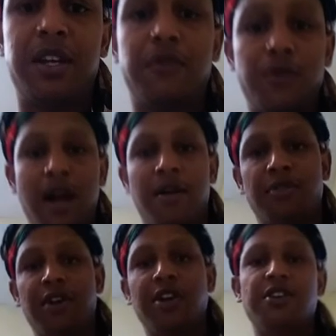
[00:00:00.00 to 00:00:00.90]
if you're
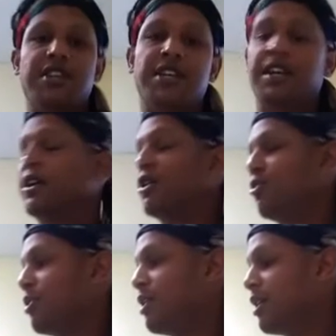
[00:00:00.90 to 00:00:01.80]
out there, you need
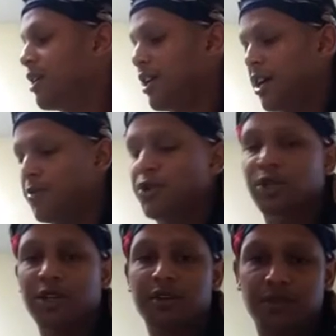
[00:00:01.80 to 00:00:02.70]
help, um, you're
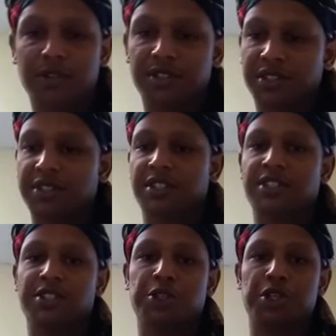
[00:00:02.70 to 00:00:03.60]
looking for
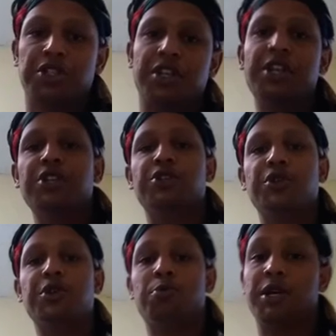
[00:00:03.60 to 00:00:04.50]
assistance, just do
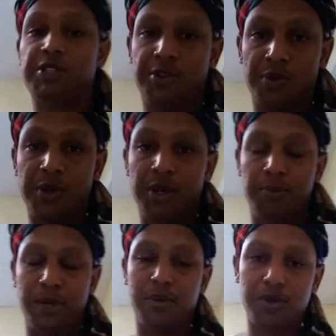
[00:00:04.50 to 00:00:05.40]
your best to re-
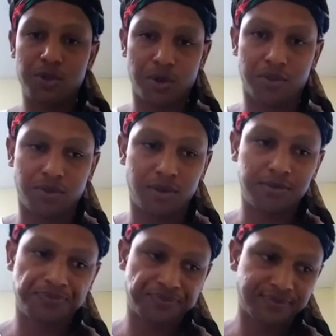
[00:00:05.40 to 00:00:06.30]
be
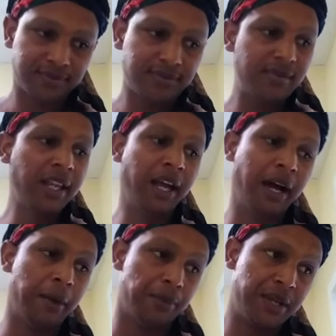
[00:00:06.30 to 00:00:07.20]
resourceful.
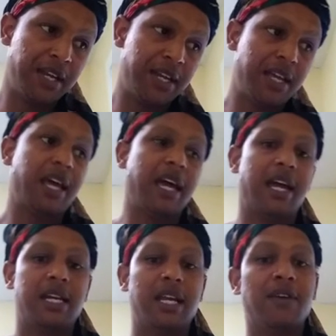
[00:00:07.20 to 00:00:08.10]
Um,
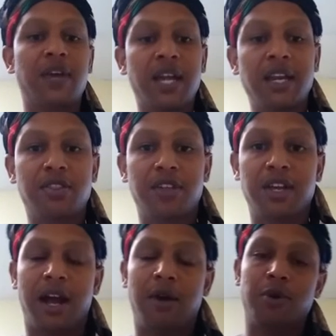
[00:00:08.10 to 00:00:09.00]
and if
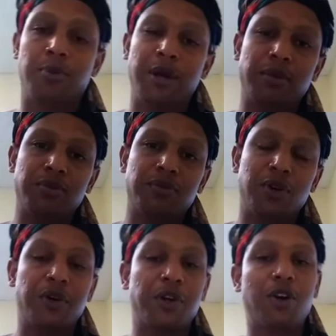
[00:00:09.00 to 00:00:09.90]
anything, I would pick up the
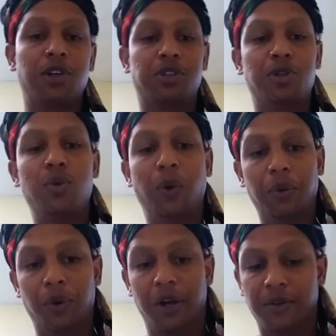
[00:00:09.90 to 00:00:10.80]
phone and call
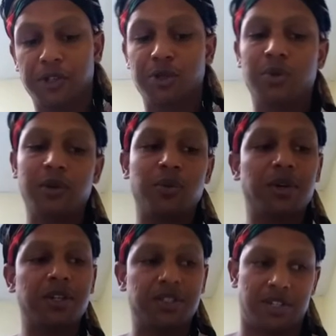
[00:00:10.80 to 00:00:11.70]
211.
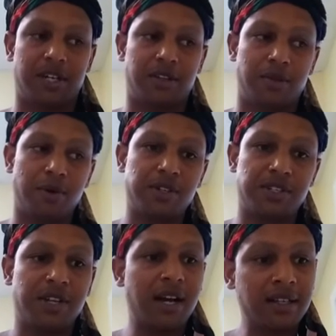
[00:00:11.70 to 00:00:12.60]
211 is like the
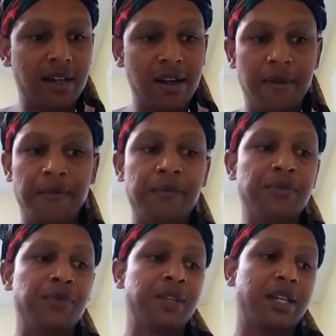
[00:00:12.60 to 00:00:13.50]
emergency hotline.
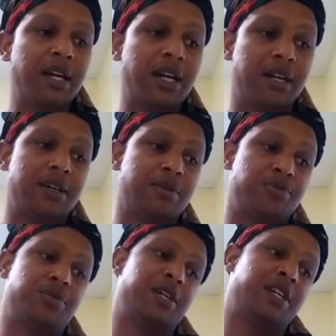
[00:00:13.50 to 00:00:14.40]
Um,